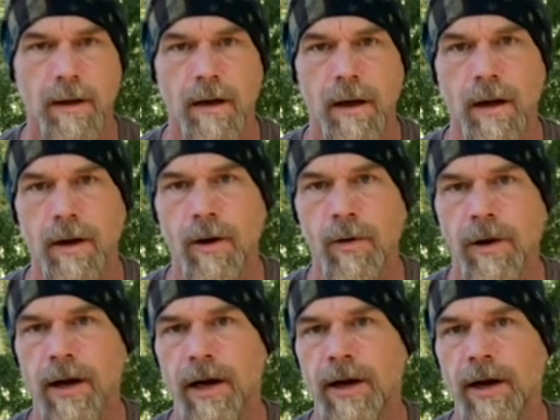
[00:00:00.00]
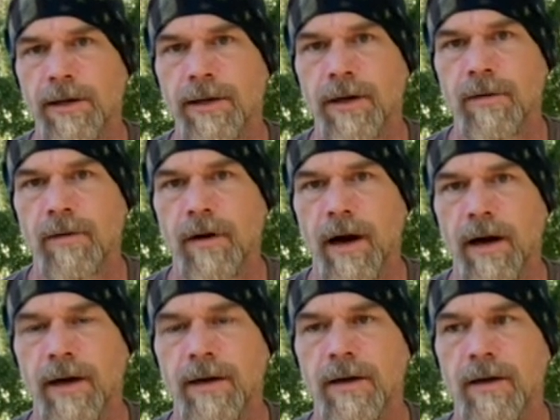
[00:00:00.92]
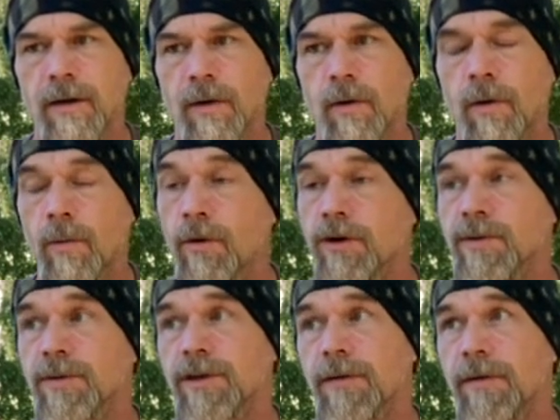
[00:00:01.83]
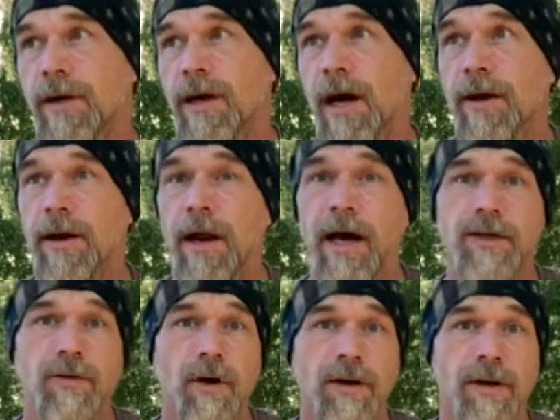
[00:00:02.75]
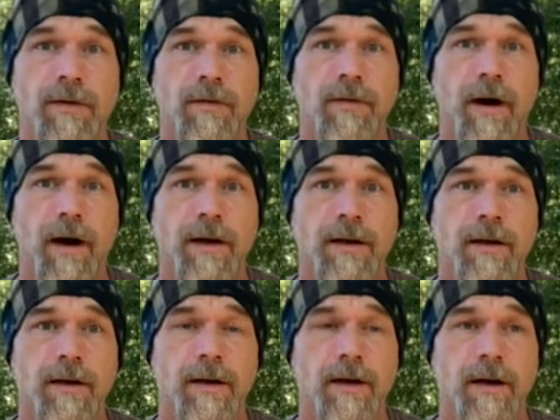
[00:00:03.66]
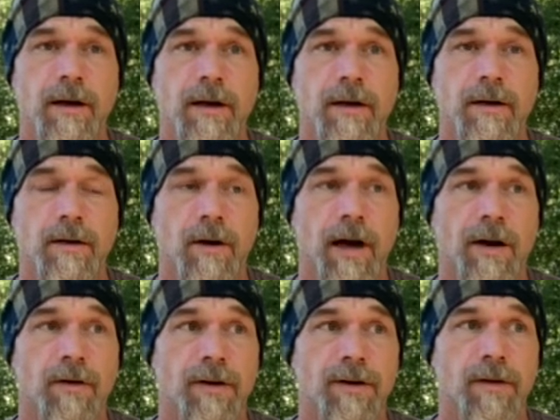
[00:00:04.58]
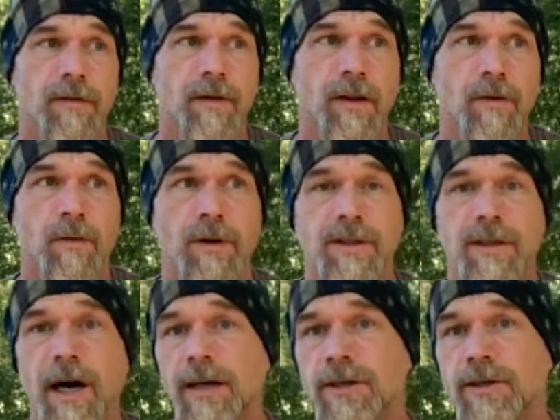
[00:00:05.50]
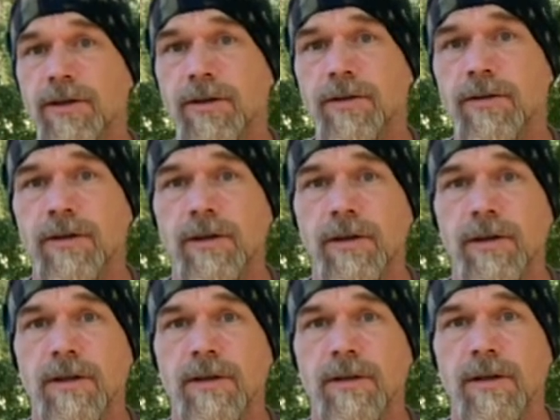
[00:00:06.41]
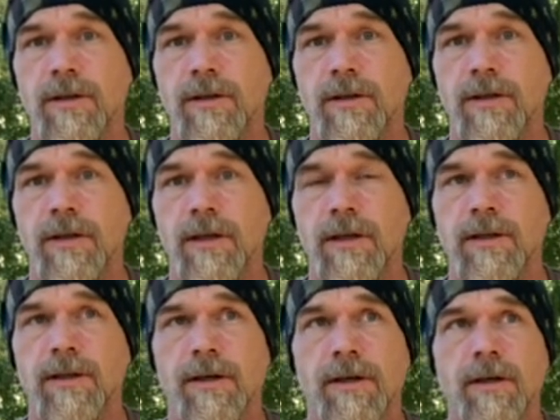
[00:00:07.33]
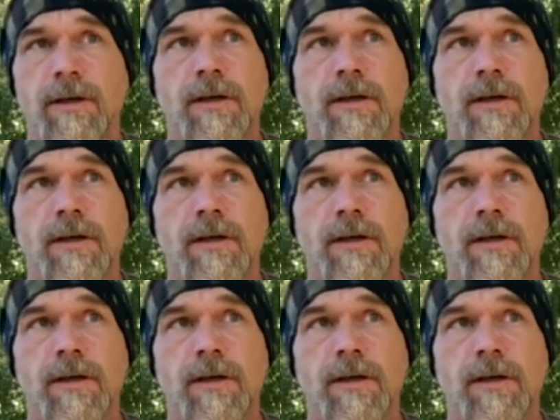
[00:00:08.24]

And knowing how to identify, or more specifically, how not to identify, uh, or how to identify the ones not to use is, is easier.